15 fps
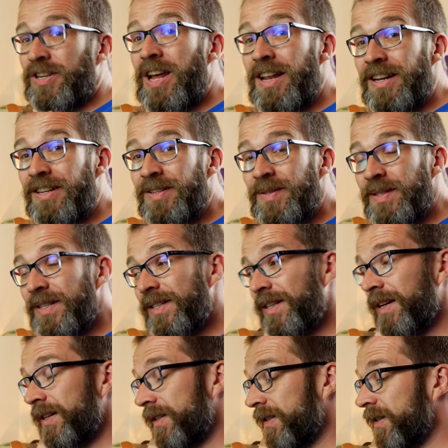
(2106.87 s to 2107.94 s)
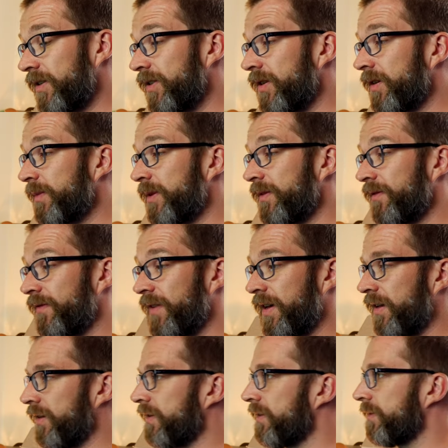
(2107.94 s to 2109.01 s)
challenge with this case is actually going to be the
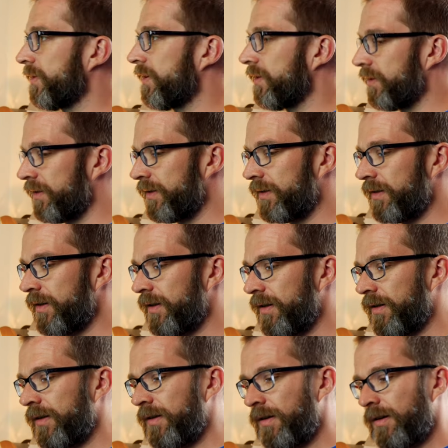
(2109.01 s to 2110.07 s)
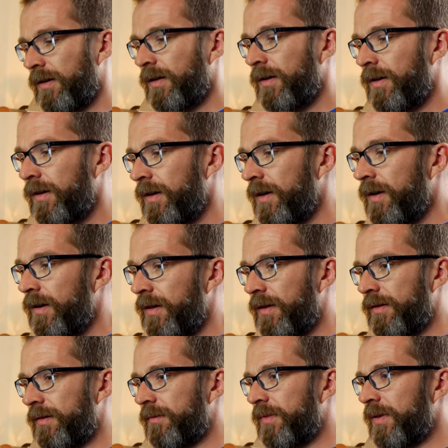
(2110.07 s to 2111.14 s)
fans because
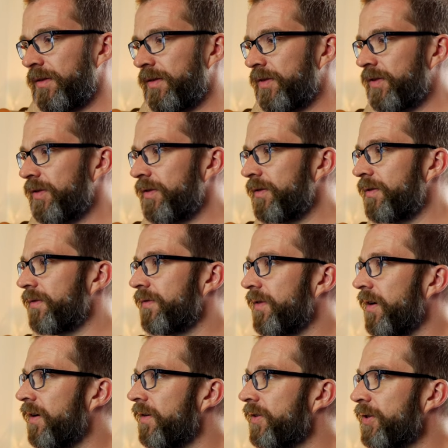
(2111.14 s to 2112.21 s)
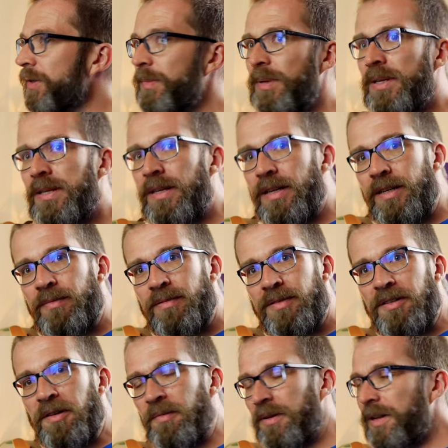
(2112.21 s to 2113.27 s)
there's a multitude of RGB cables
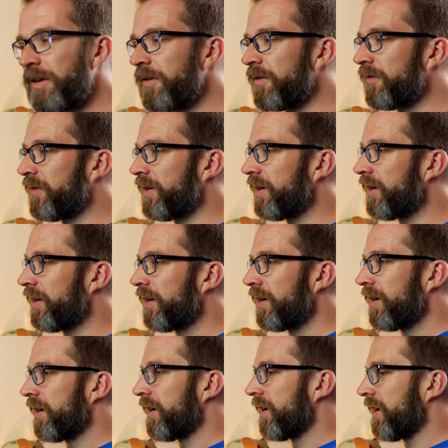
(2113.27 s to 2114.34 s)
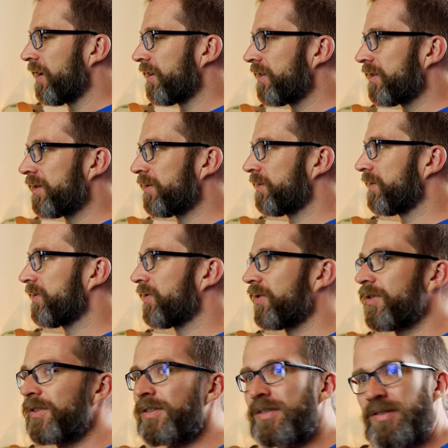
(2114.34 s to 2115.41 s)
coming out of here and there's no
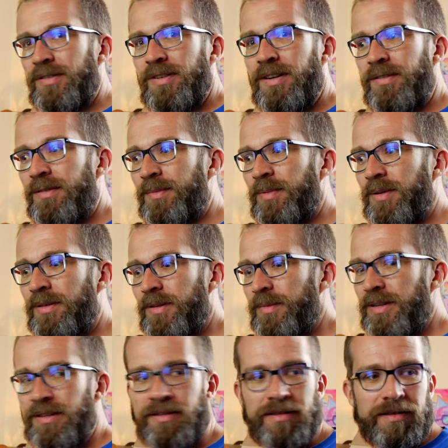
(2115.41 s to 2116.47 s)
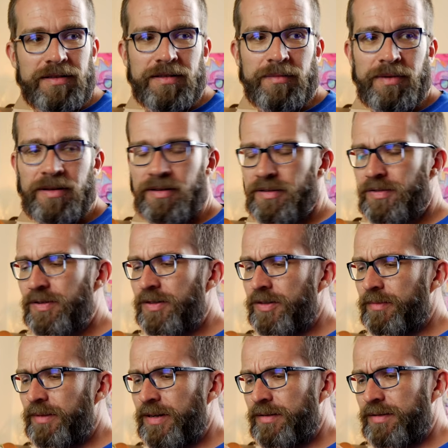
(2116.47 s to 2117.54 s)
instructions on how to plug them in. The
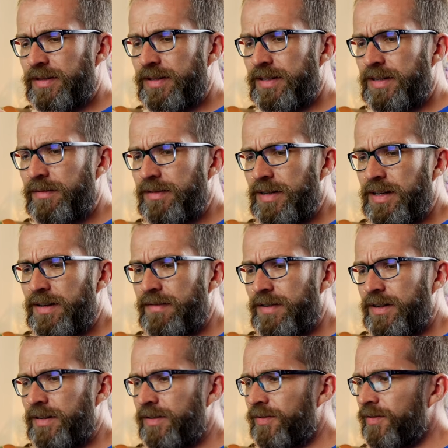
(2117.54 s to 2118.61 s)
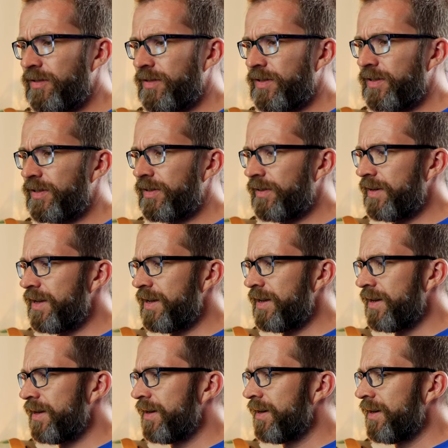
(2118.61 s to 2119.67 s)
instruction manual doesn't seem to have any instructions on it.
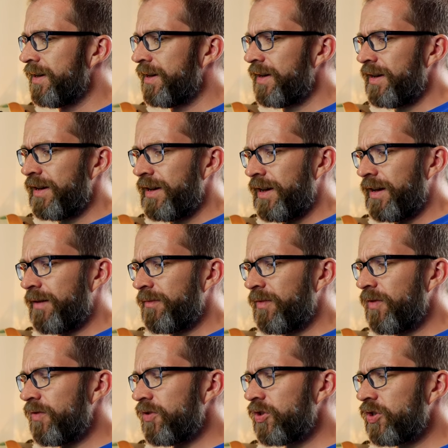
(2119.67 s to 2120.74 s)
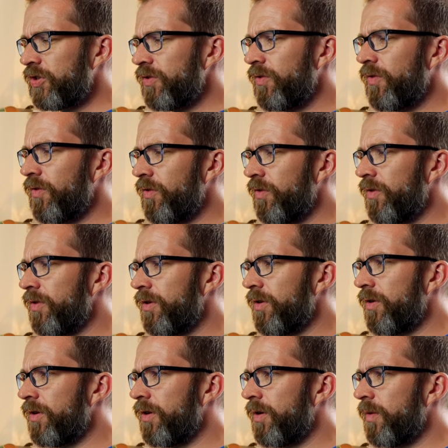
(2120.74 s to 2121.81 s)
And I'm not sure
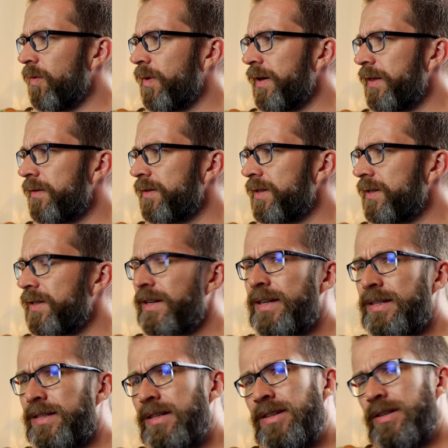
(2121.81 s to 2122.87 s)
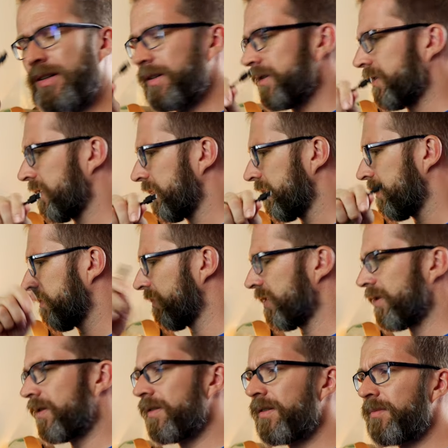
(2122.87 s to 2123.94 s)
whether it's a daisy chain system that
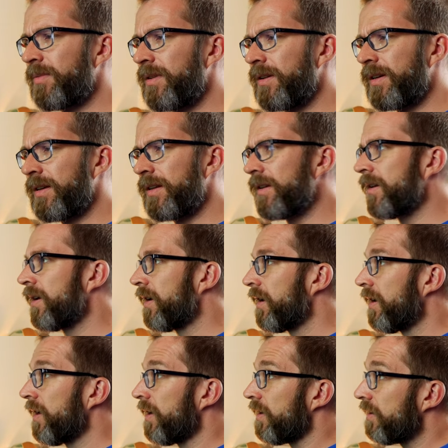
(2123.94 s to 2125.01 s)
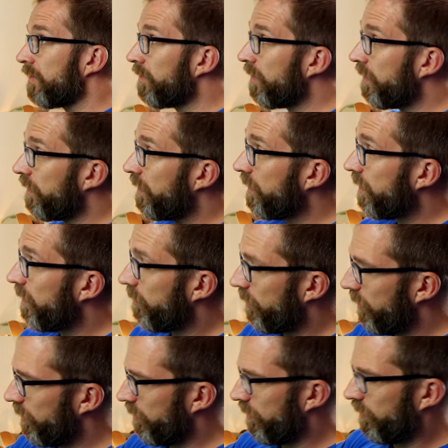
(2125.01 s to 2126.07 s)
you can just plug in. So what I've
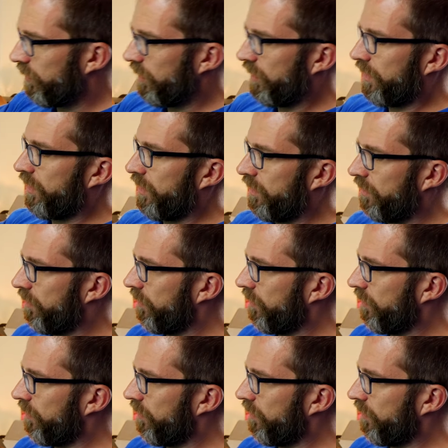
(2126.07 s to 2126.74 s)
established, what I've worked out